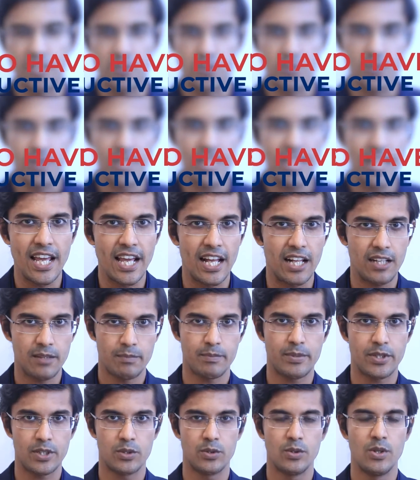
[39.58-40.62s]
can really
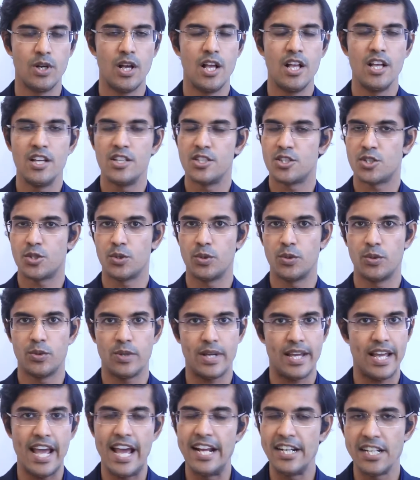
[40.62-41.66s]
help you
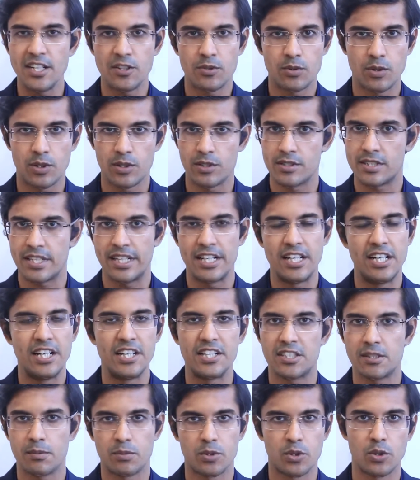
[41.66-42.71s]
to any roles, any
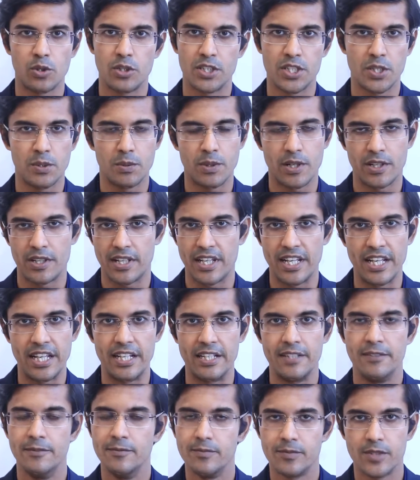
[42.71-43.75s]
leadership role you are
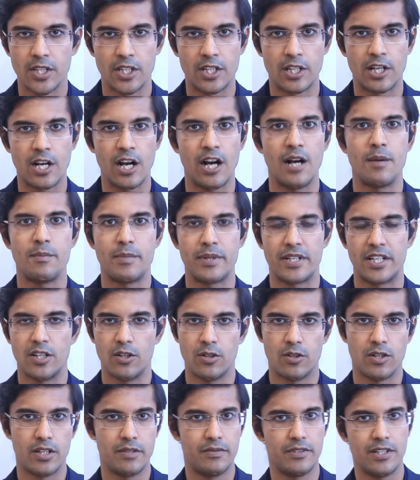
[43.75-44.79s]
in, in a company
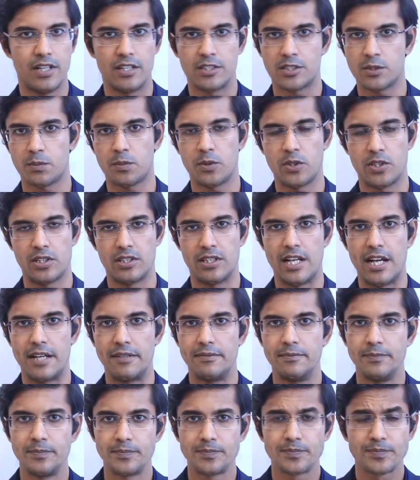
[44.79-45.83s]
or even entrepreneurial
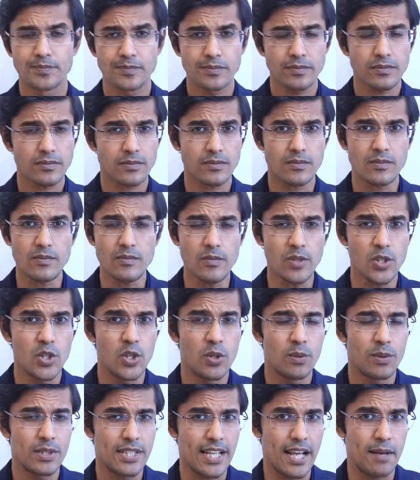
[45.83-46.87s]
life.
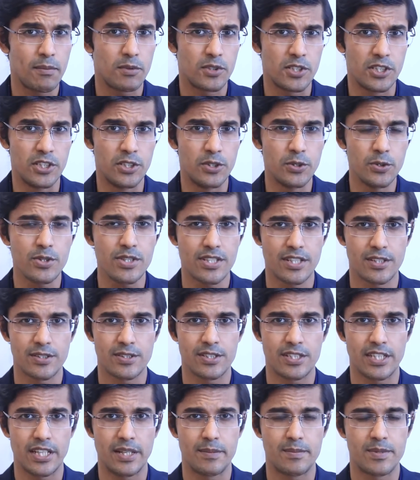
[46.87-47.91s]
You will be able to use
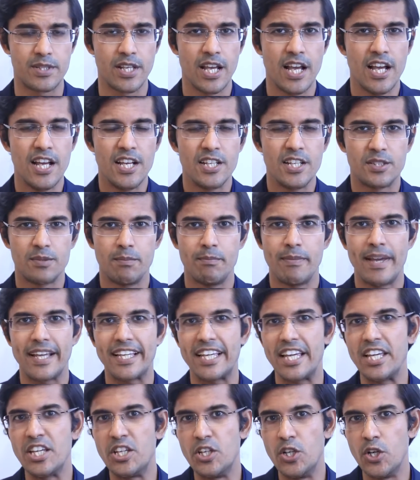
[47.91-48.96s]
those tips to
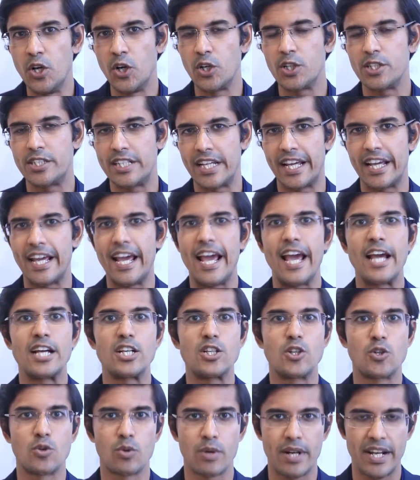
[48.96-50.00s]
make your day
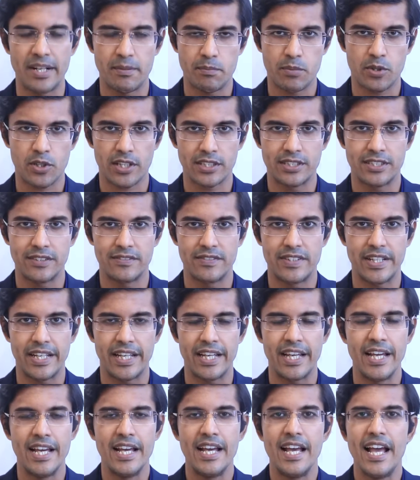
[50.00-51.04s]
a great productive
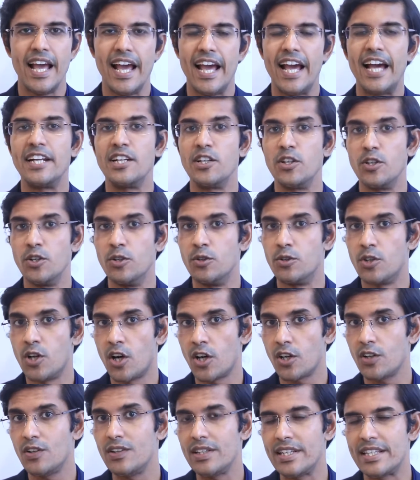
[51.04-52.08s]
day. And you
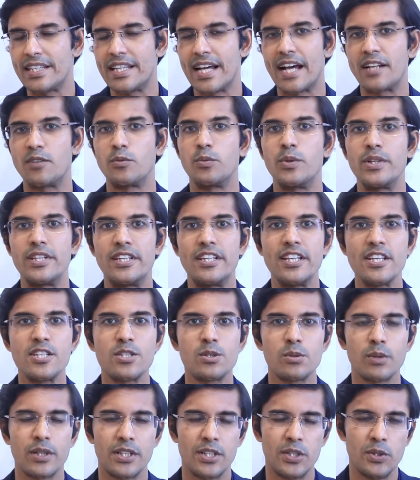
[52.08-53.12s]
not only that, with this
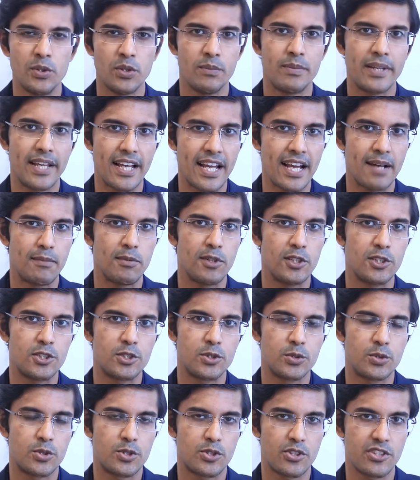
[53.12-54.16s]
one, you will be able
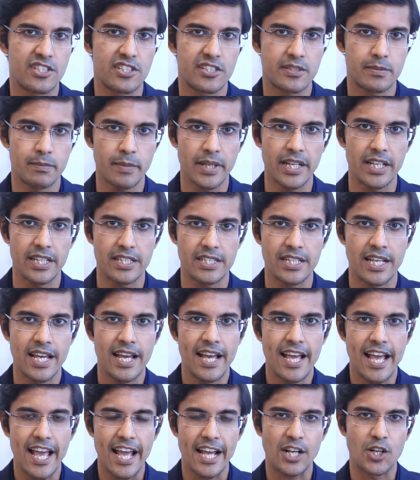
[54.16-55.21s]
to transmit
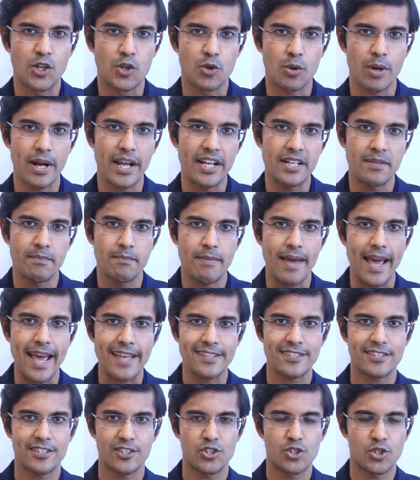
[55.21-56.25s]
a great
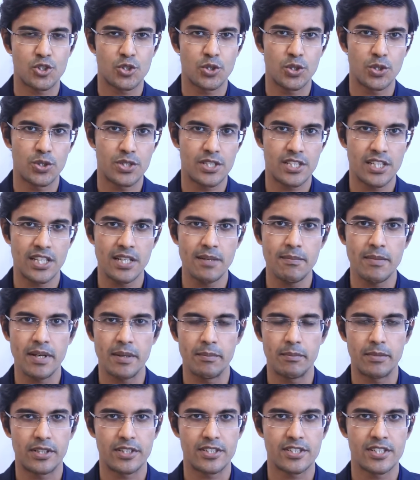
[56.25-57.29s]
message to your team
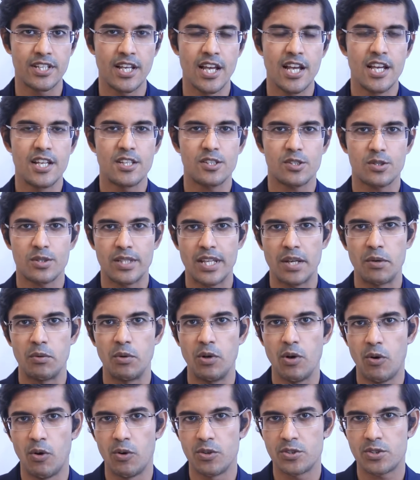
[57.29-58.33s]
members, so they
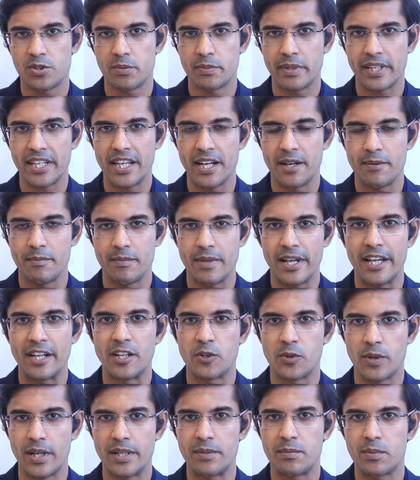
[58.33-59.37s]
will also become a
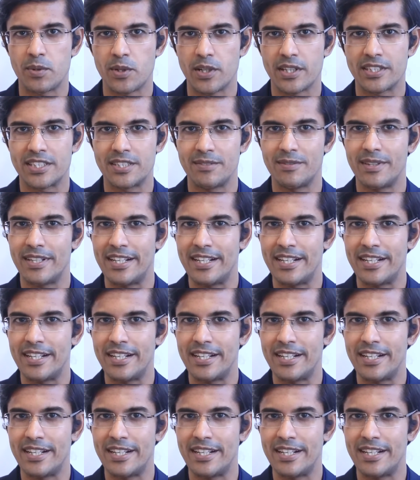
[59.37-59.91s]
great productive